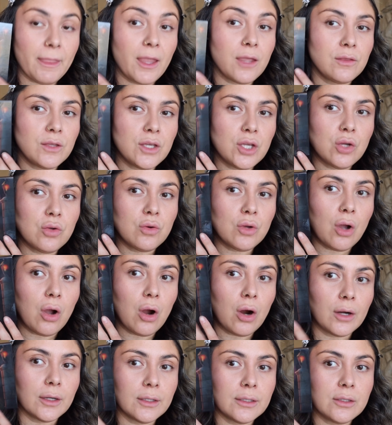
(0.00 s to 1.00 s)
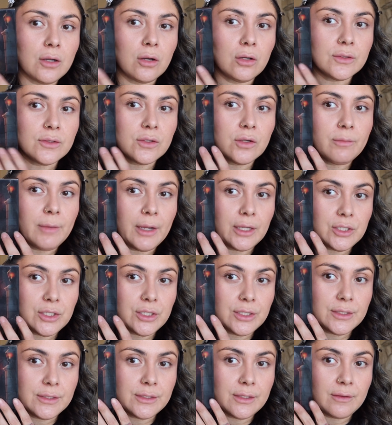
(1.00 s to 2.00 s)
The unicarton also
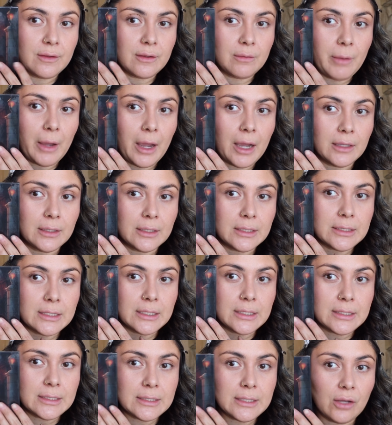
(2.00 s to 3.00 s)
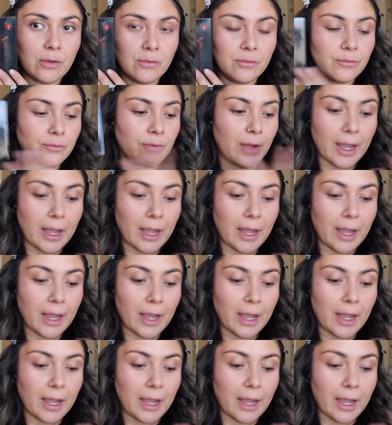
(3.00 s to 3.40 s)
matches the palette itself.